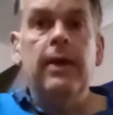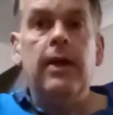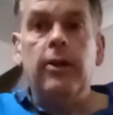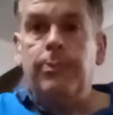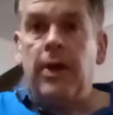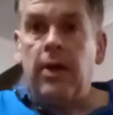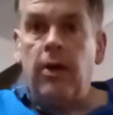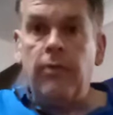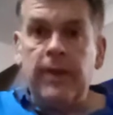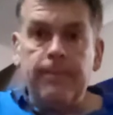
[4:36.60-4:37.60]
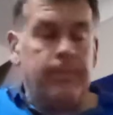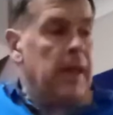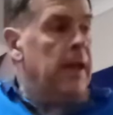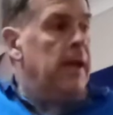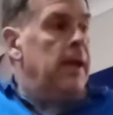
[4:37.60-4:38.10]
as part of it.
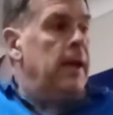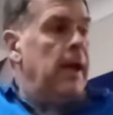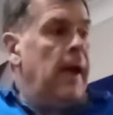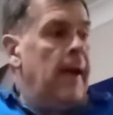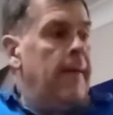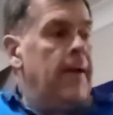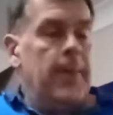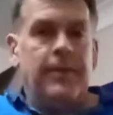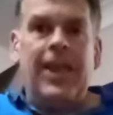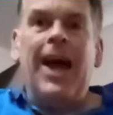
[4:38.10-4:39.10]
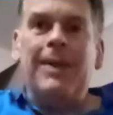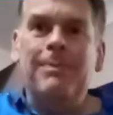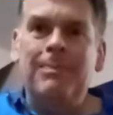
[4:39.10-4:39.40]
At the time,